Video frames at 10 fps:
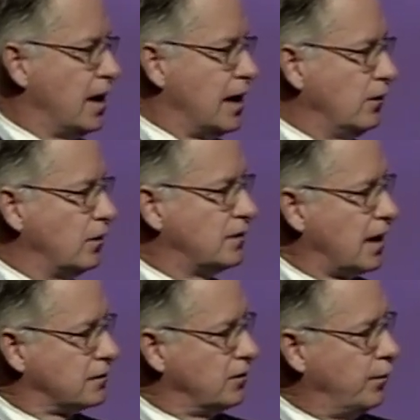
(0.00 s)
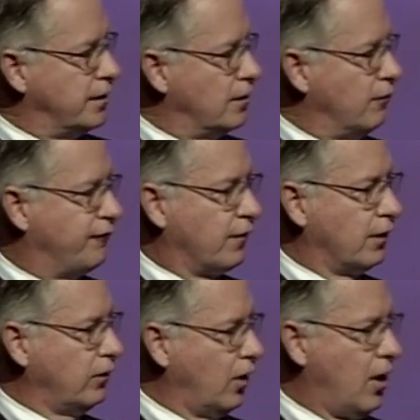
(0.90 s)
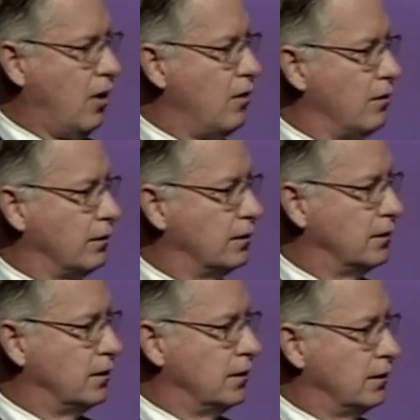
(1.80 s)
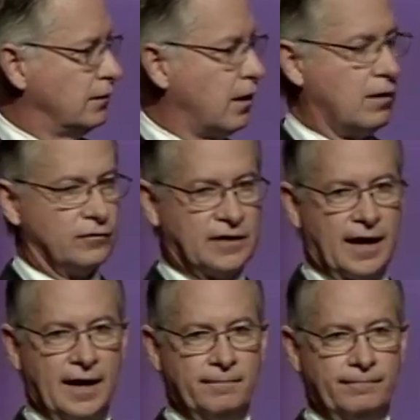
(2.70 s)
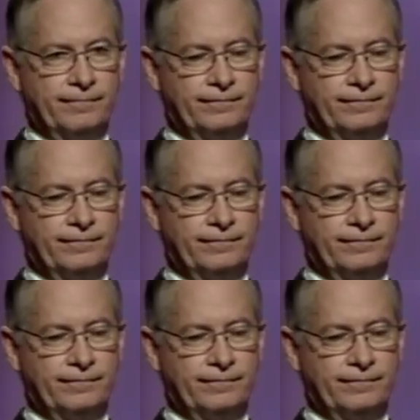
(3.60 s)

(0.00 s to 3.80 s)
he looked out the window for a long, long time.